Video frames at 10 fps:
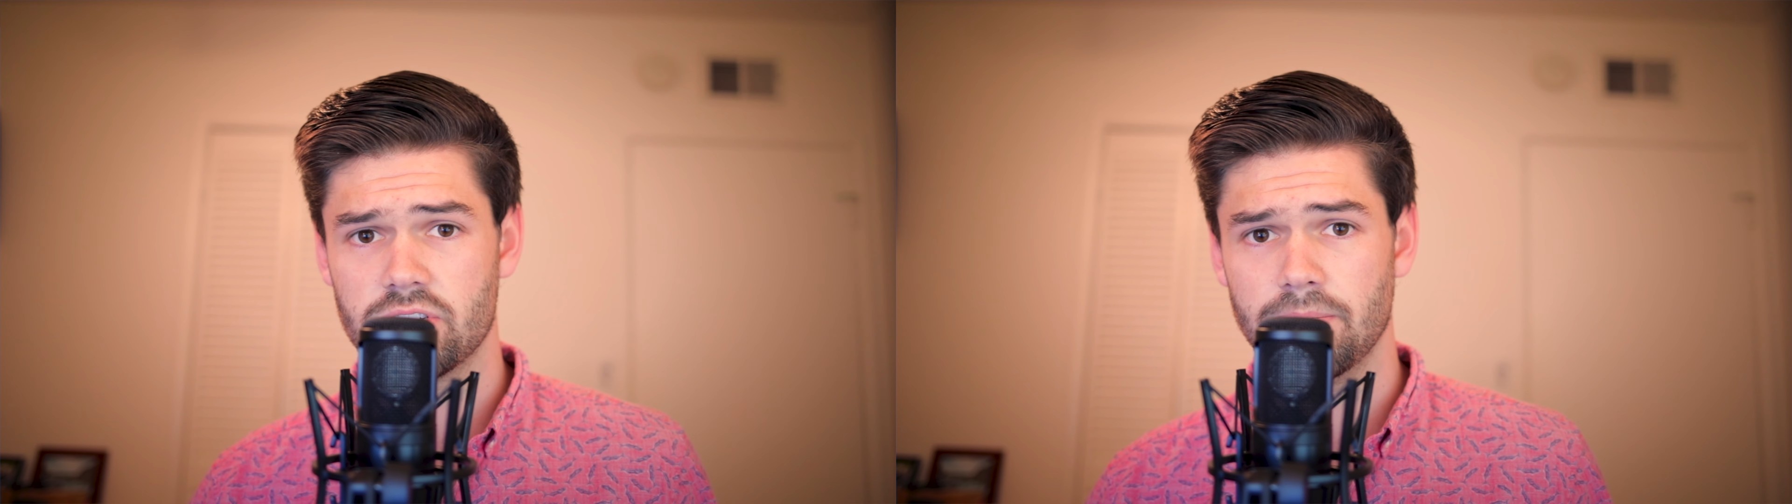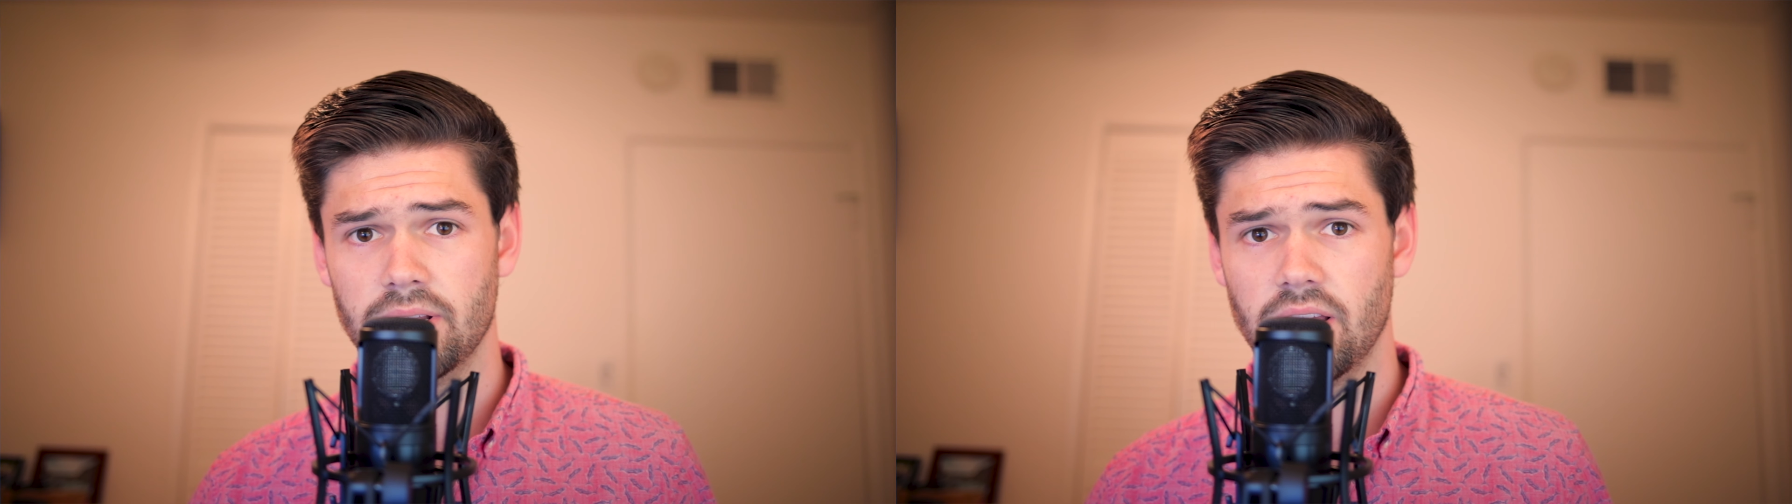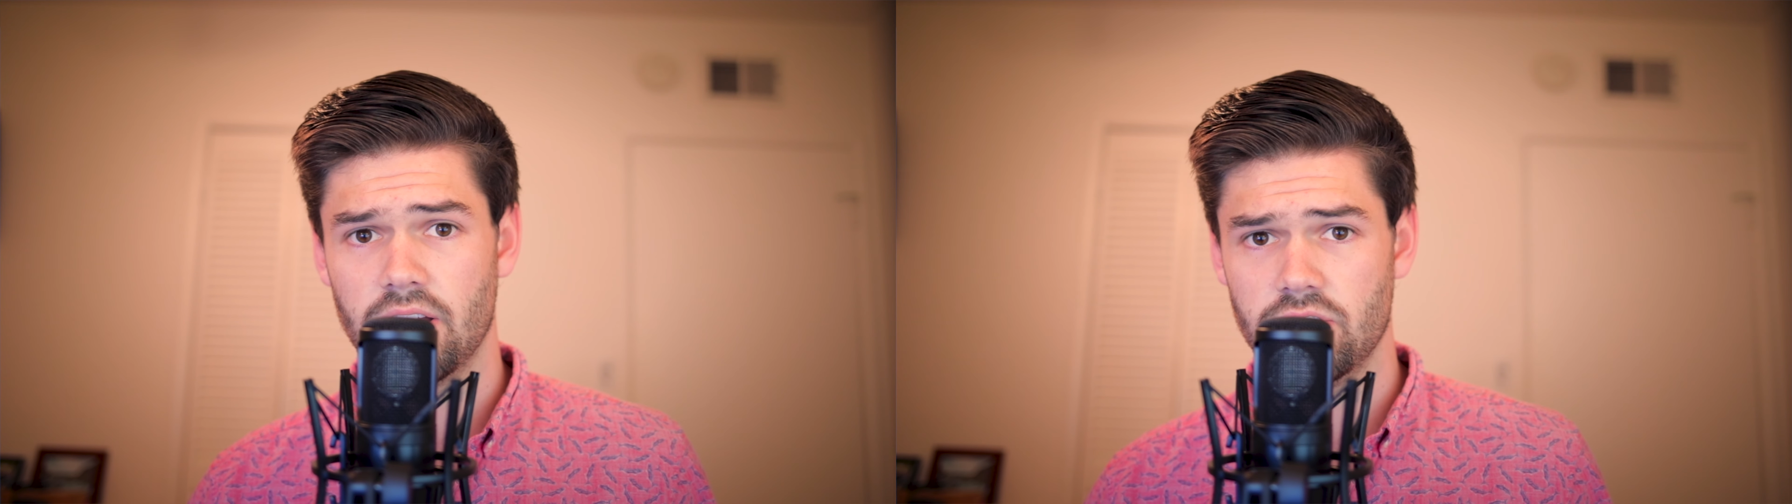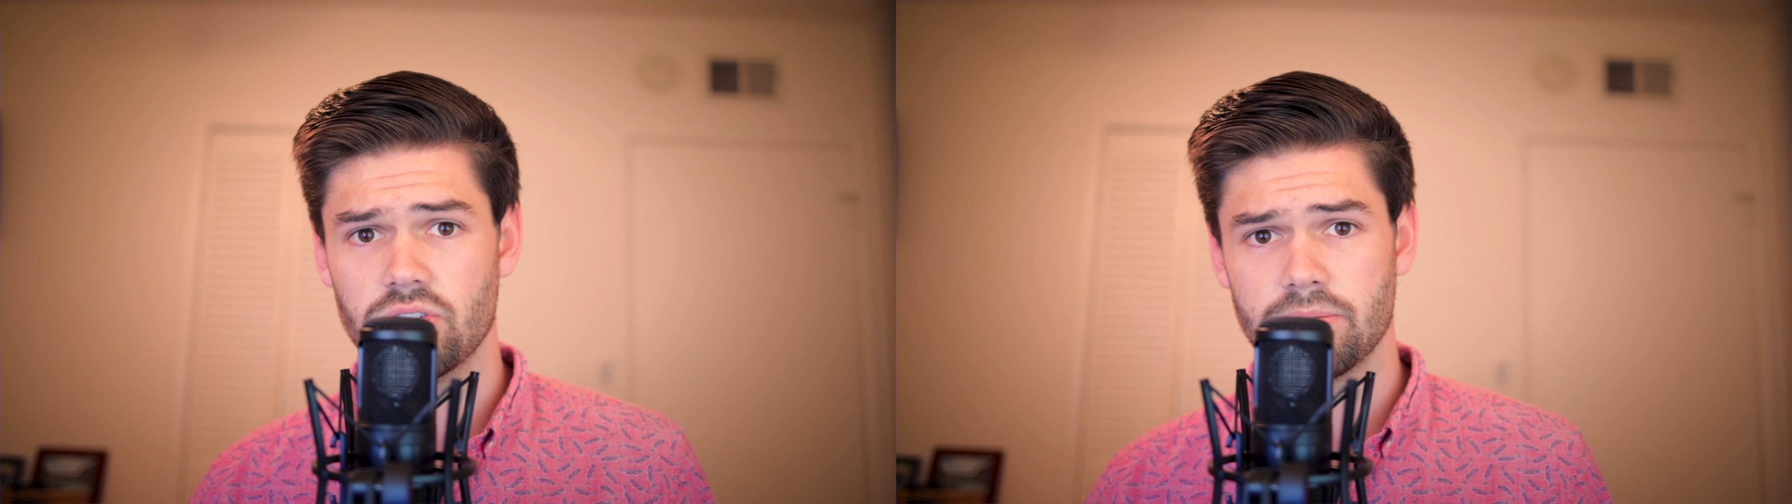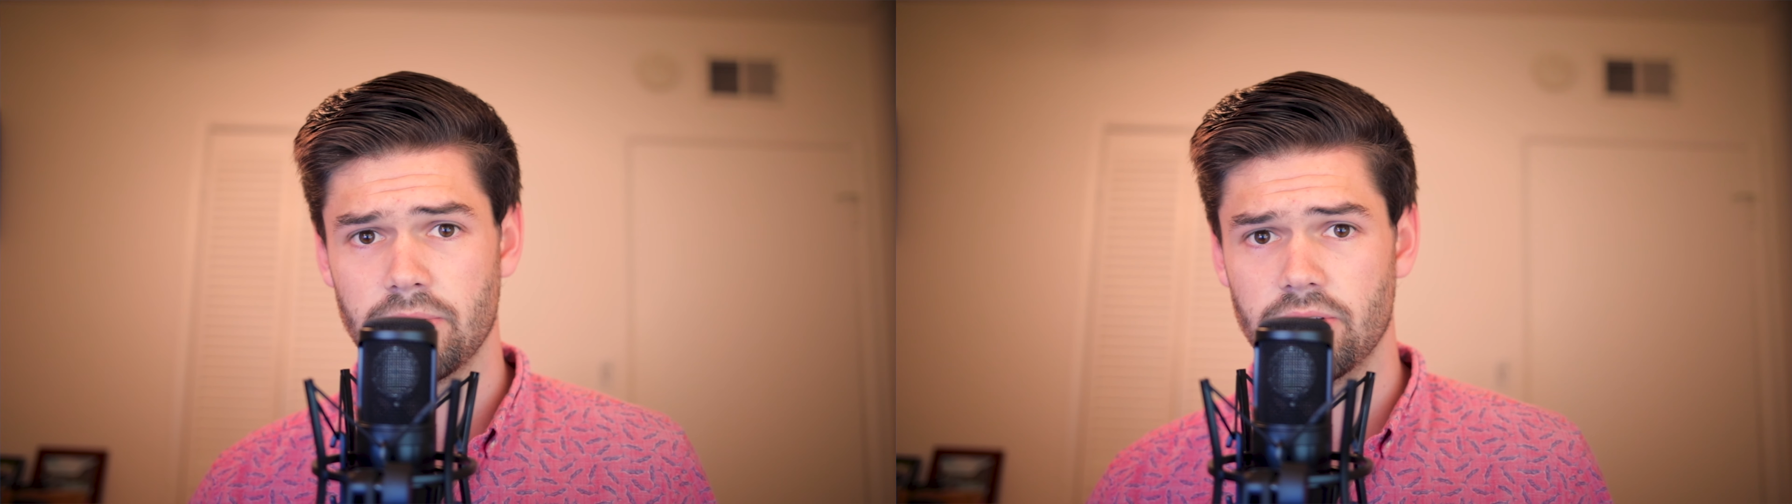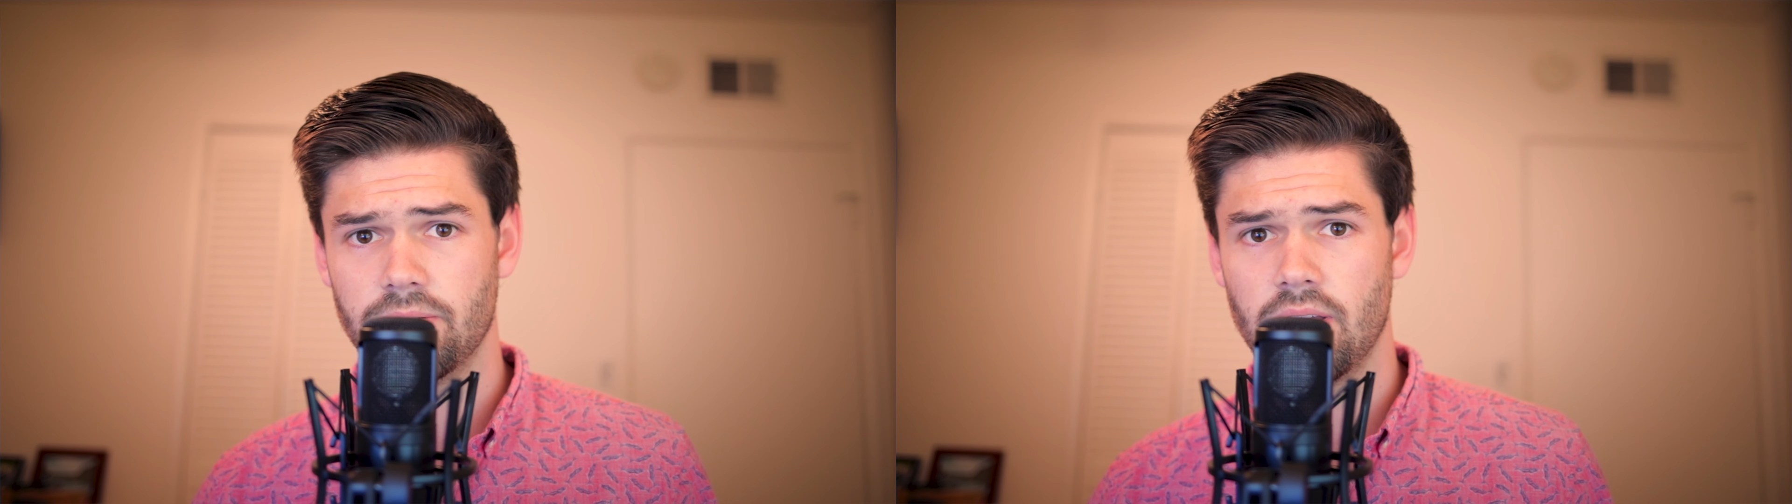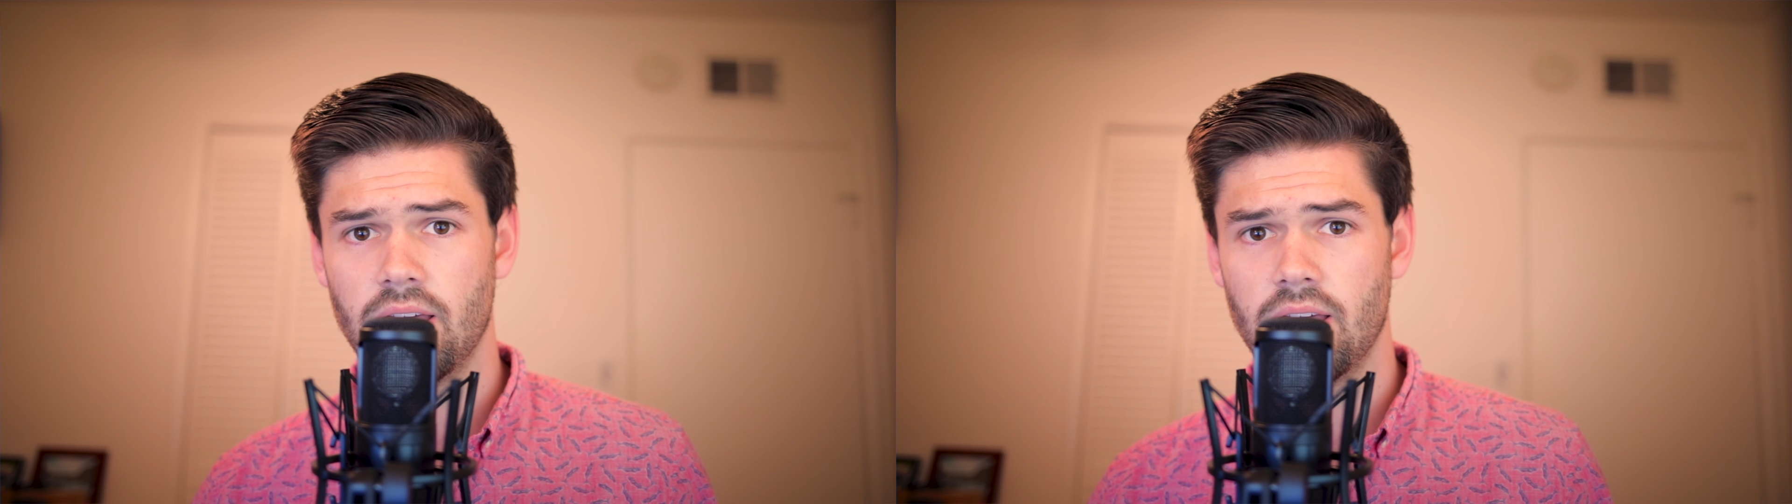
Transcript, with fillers: completely unusable.